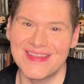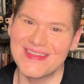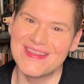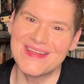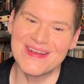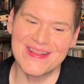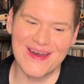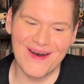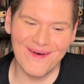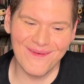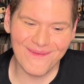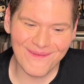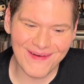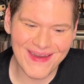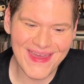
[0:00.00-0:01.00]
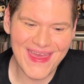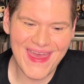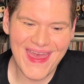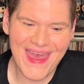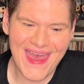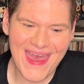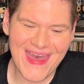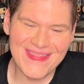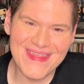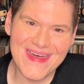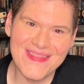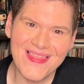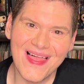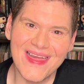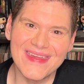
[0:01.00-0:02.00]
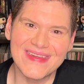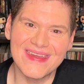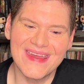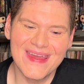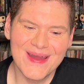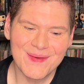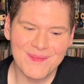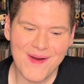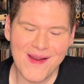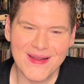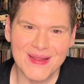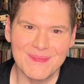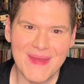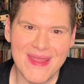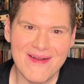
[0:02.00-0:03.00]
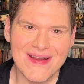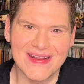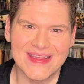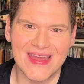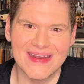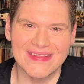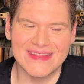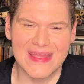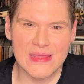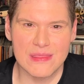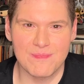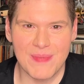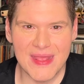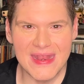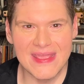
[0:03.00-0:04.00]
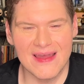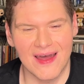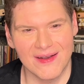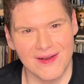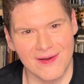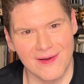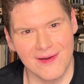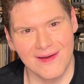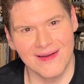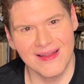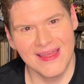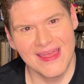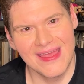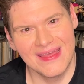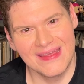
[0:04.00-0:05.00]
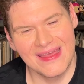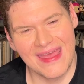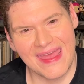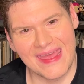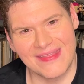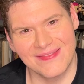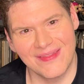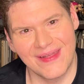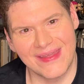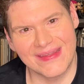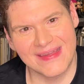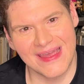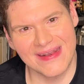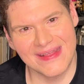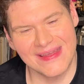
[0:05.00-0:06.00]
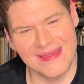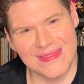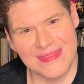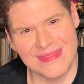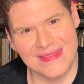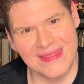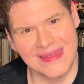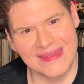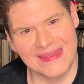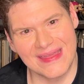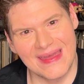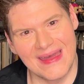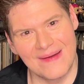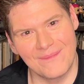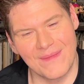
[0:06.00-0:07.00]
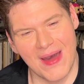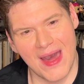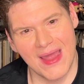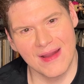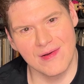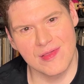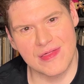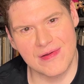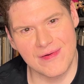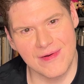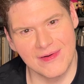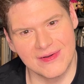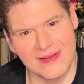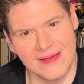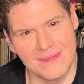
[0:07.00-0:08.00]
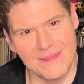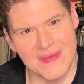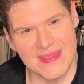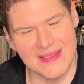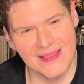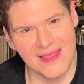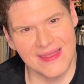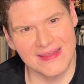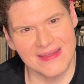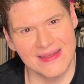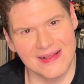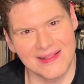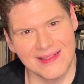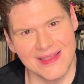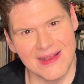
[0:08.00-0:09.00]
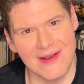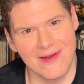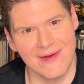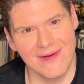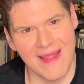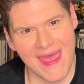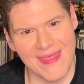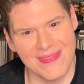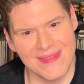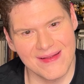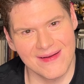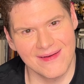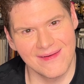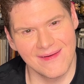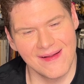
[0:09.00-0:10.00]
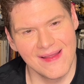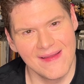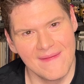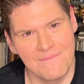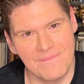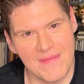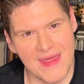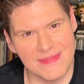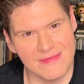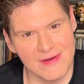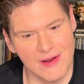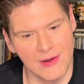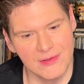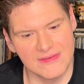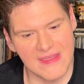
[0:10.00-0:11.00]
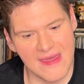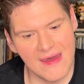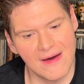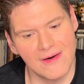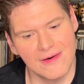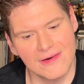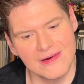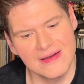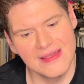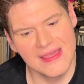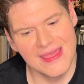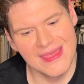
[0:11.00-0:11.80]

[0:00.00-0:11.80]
you know? And then like, Marc Maron kind of takes pity on her and like kind of like um, hires her to be like a cleaner at their at their hotel